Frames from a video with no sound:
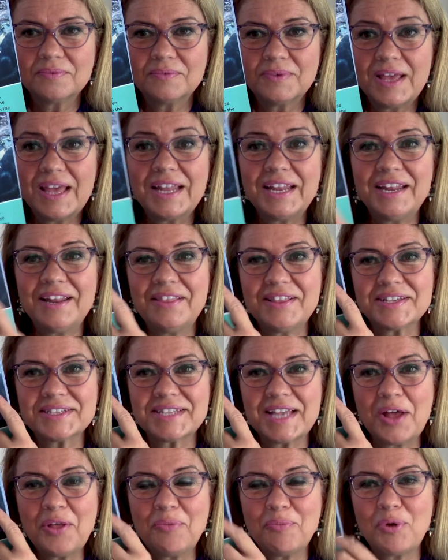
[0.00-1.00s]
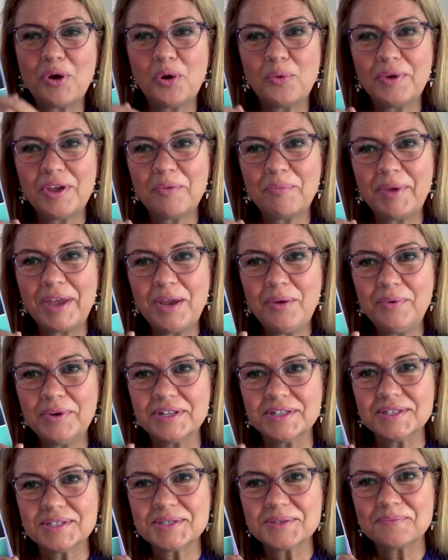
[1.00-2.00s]
and in the South Pole, we have
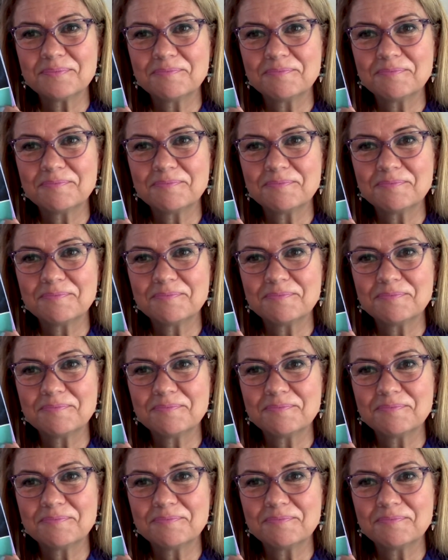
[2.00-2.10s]
penguins.